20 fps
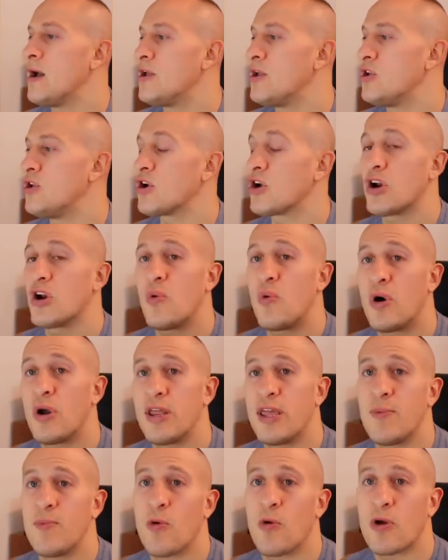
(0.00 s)
you're going to want
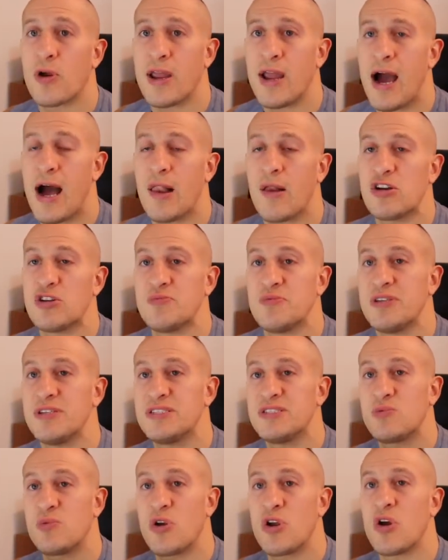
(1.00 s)
to eat more calories, but this
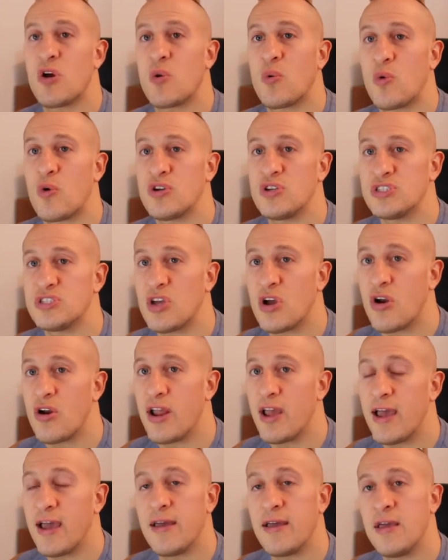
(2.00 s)
is where you're going to want to start
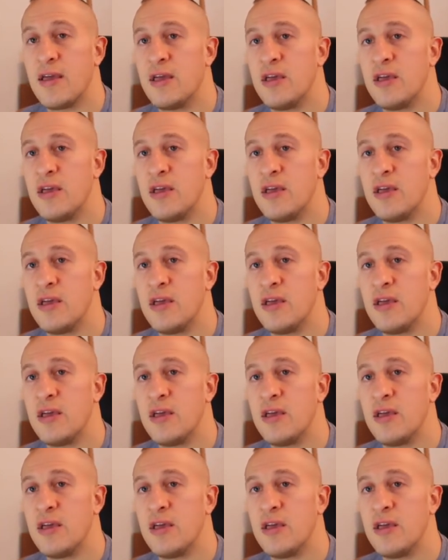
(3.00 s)
at.